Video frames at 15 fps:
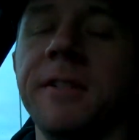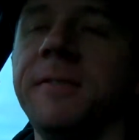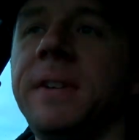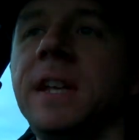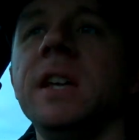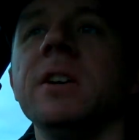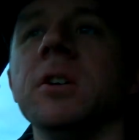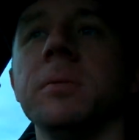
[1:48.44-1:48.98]

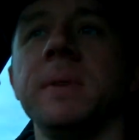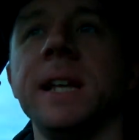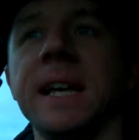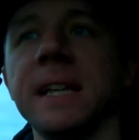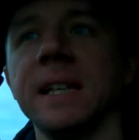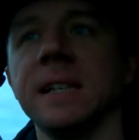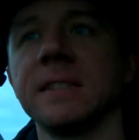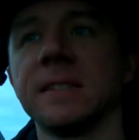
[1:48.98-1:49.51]
video
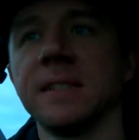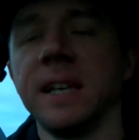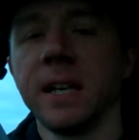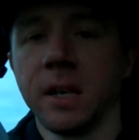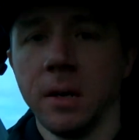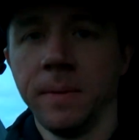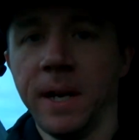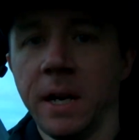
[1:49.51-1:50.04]
update, let's say,
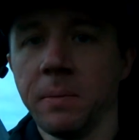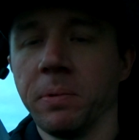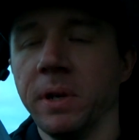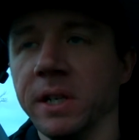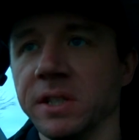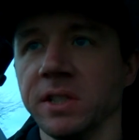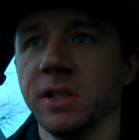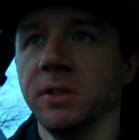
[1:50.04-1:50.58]
coming out
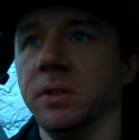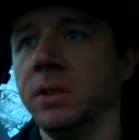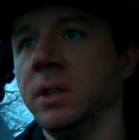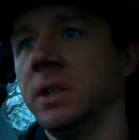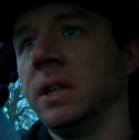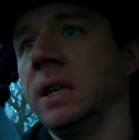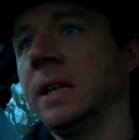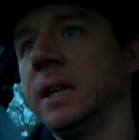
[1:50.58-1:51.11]
pretty soon.
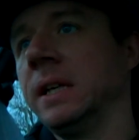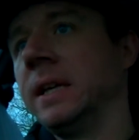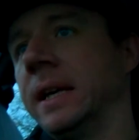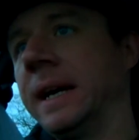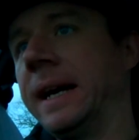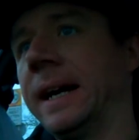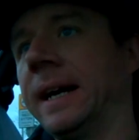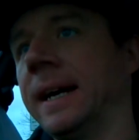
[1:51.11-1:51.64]

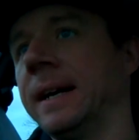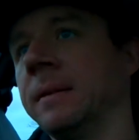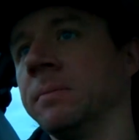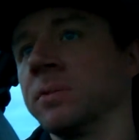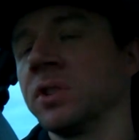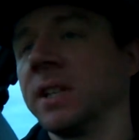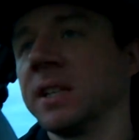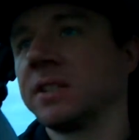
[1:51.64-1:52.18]

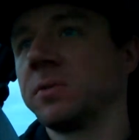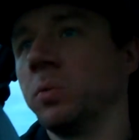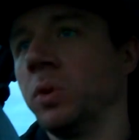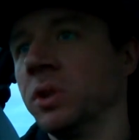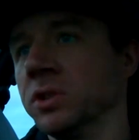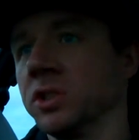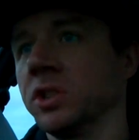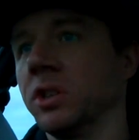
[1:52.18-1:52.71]
So that's
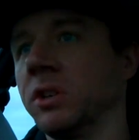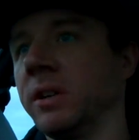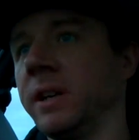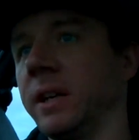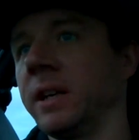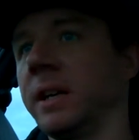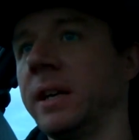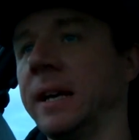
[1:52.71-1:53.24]
one
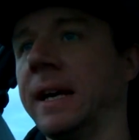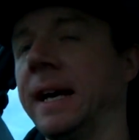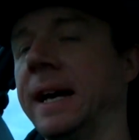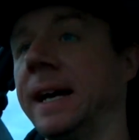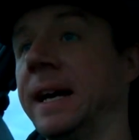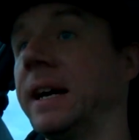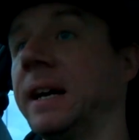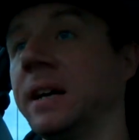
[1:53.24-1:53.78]
story.
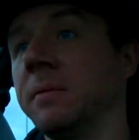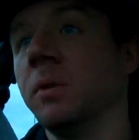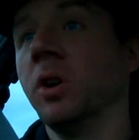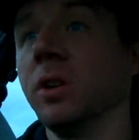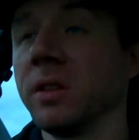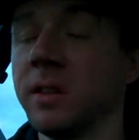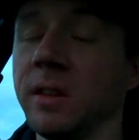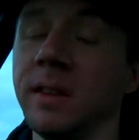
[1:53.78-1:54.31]

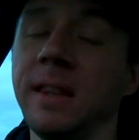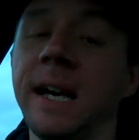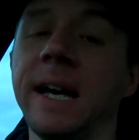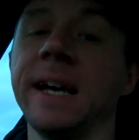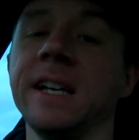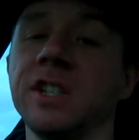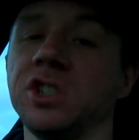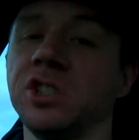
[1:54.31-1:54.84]
Other than
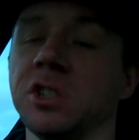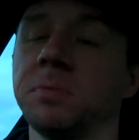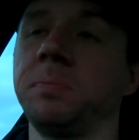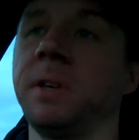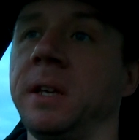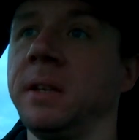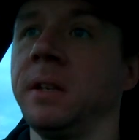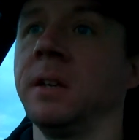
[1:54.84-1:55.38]
that, it's just
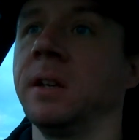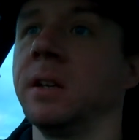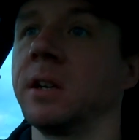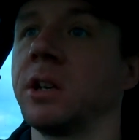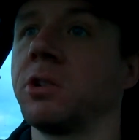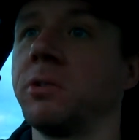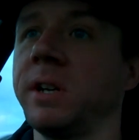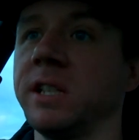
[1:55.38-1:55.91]
been
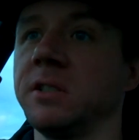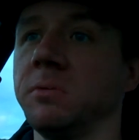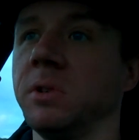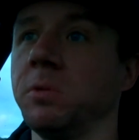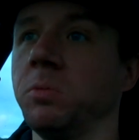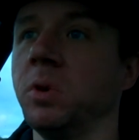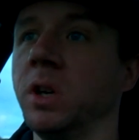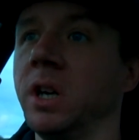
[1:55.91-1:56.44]
crazy
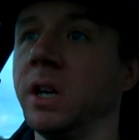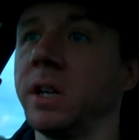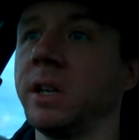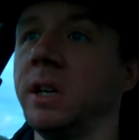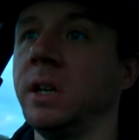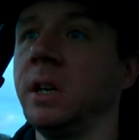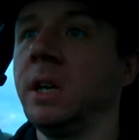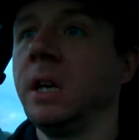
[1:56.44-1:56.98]
with work,
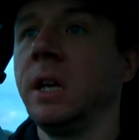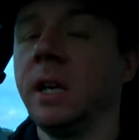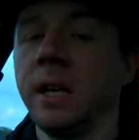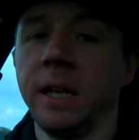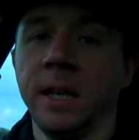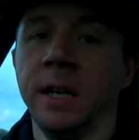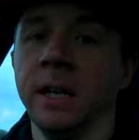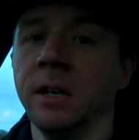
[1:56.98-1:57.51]

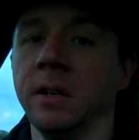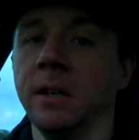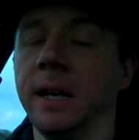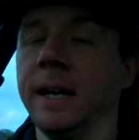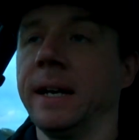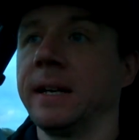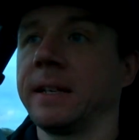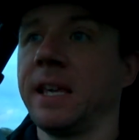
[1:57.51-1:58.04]
you know,
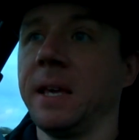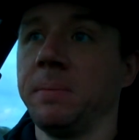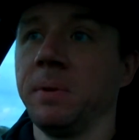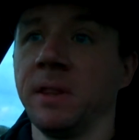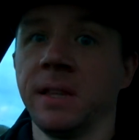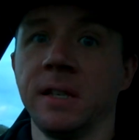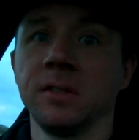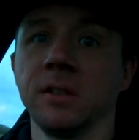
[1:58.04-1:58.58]

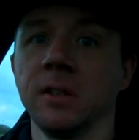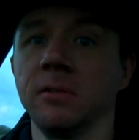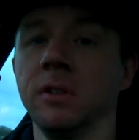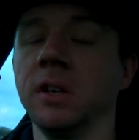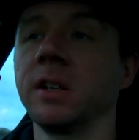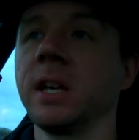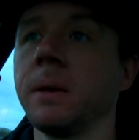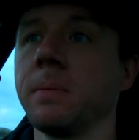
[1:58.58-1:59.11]
keeping things on the
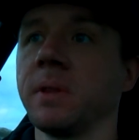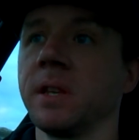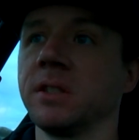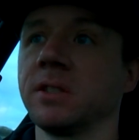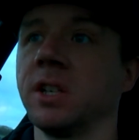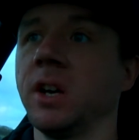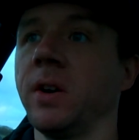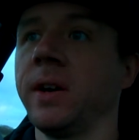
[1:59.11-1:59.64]
road, keeping
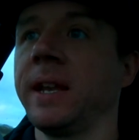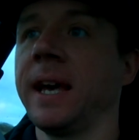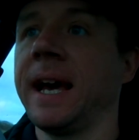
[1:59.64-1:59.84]
things going,